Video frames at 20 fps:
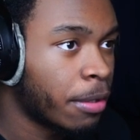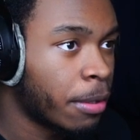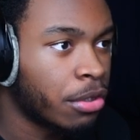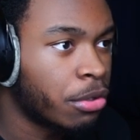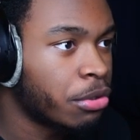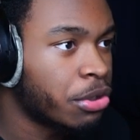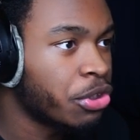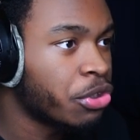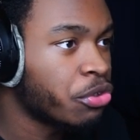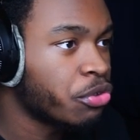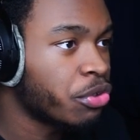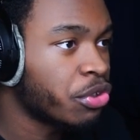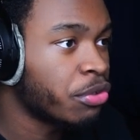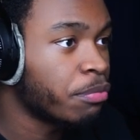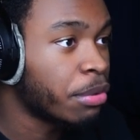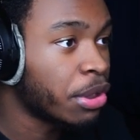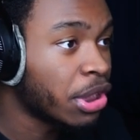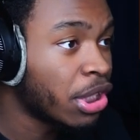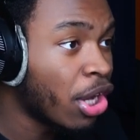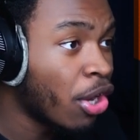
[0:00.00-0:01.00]
Go to the description
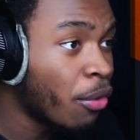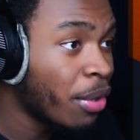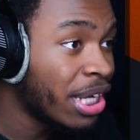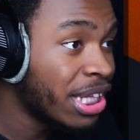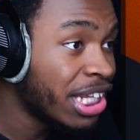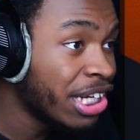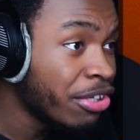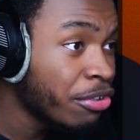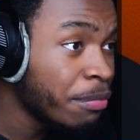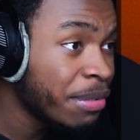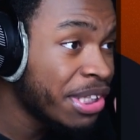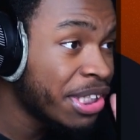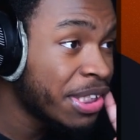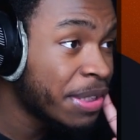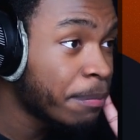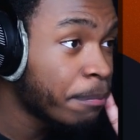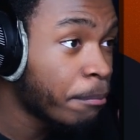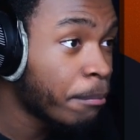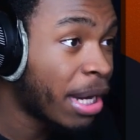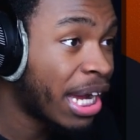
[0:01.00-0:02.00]
below, and there will be
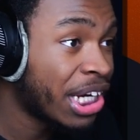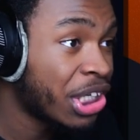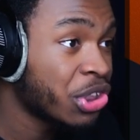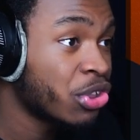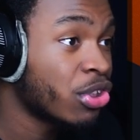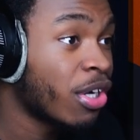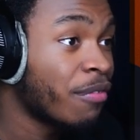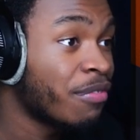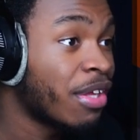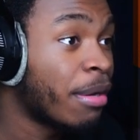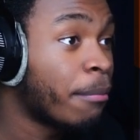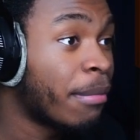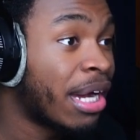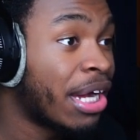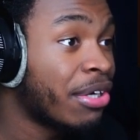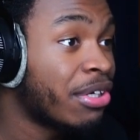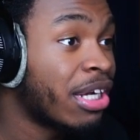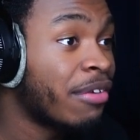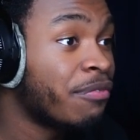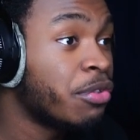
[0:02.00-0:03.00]
this Microsoft that
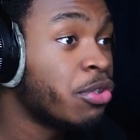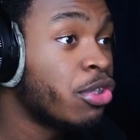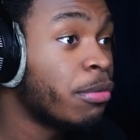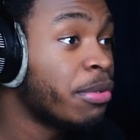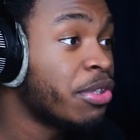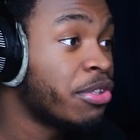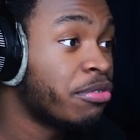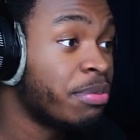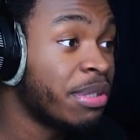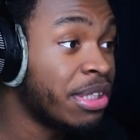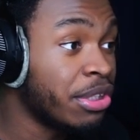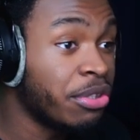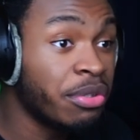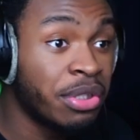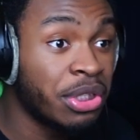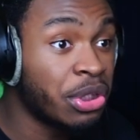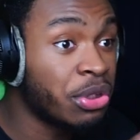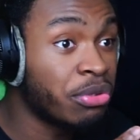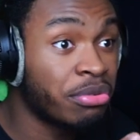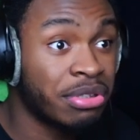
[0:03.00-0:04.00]
Minecraft U W P. You
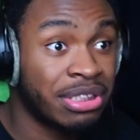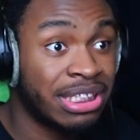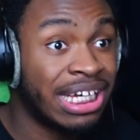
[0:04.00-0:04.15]
can notice